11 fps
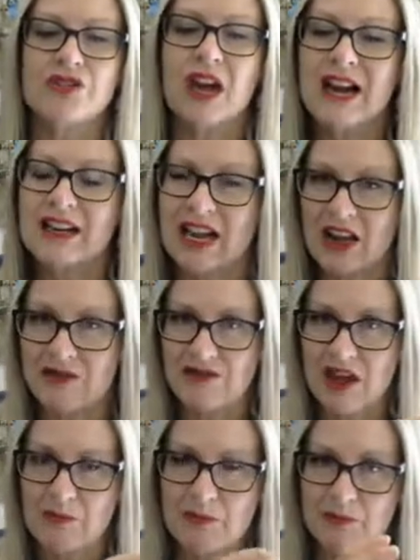You can't
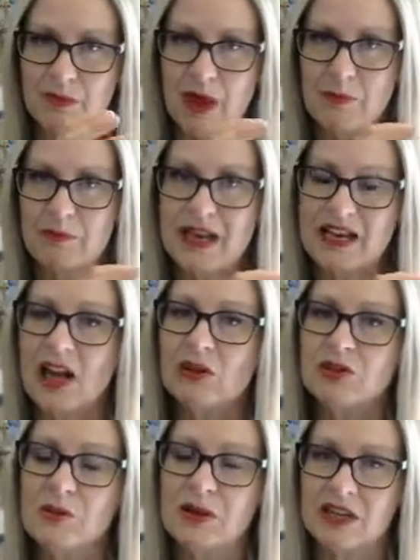have that being
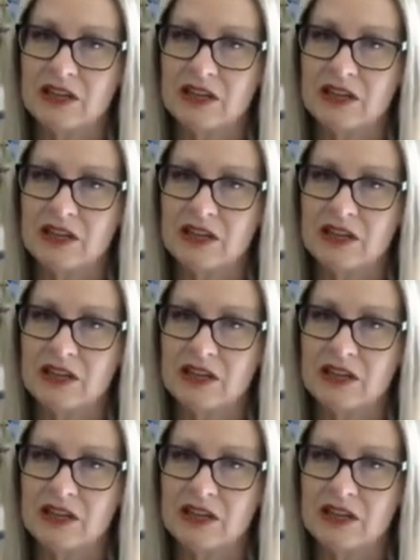held to